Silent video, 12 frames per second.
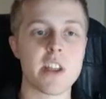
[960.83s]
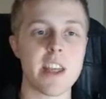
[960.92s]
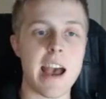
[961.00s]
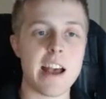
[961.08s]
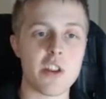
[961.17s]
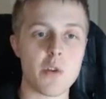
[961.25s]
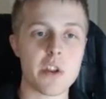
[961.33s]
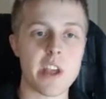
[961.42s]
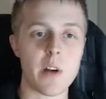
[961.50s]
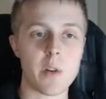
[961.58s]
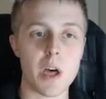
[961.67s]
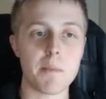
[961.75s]
as you
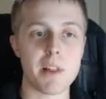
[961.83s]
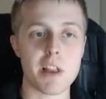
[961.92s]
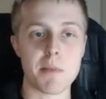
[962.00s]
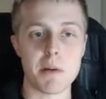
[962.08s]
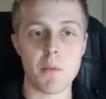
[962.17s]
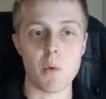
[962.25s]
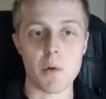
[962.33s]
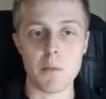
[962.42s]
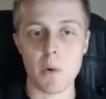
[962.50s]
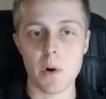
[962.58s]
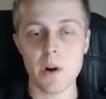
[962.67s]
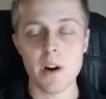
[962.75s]
scale up and spend more and
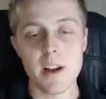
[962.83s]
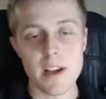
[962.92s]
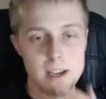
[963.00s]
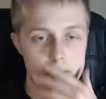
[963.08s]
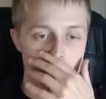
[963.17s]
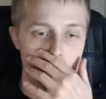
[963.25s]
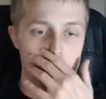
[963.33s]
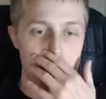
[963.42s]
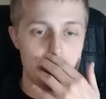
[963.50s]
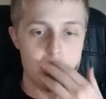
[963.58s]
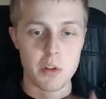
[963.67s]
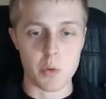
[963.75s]
more,
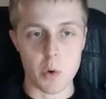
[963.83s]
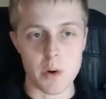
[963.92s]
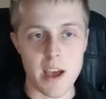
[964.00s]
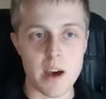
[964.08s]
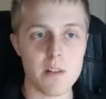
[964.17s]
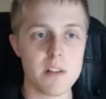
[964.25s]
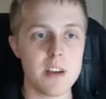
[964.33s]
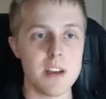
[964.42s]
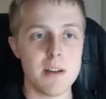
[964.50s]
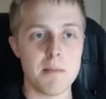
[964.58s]
this will go down.